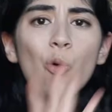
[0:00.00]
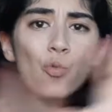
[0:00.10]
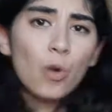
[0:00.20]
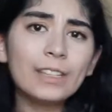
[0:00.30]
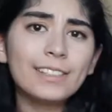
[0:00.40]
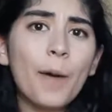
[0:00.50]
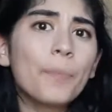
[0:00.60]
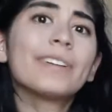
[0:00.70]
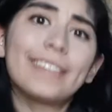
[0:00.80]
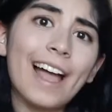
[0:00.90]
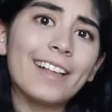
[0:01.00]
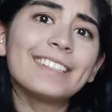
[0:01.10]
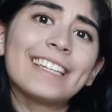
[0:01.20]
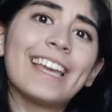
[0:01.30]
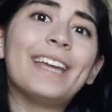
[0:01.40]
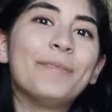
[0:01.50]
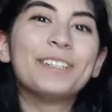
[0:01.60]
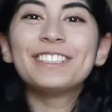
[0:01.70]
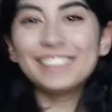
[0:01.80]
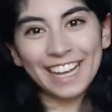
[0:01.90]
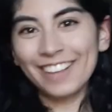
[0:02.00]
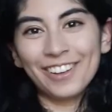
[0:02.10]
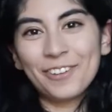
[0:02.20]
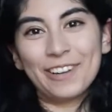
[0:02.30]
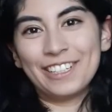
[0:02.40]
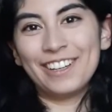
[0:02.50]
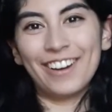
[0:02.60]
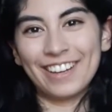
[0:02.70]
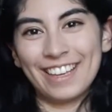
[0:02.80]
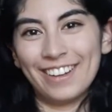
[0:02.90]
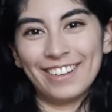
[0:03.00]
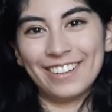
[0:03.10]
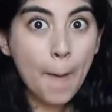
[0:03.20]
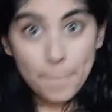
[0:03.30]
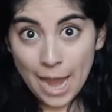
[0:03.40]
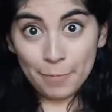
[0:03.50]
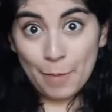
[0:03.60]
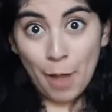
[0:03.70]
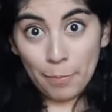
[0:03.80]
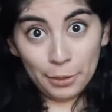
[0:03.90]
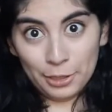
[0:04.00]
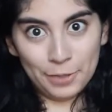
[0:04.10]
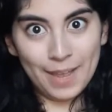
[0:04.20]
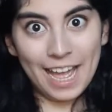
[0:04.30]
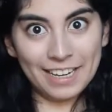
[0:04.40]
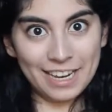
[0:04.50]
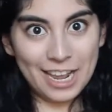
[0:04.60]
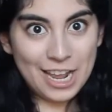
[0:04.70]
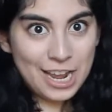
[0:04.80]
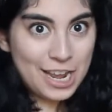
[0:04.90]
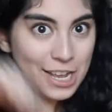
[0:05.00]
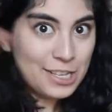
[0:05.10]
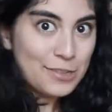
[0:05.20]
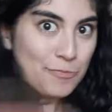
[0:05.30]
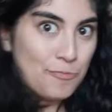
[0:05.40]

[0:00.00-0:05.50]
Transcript: What's up, gals and gamers? Taylor Quintanar here. Back by popular demand is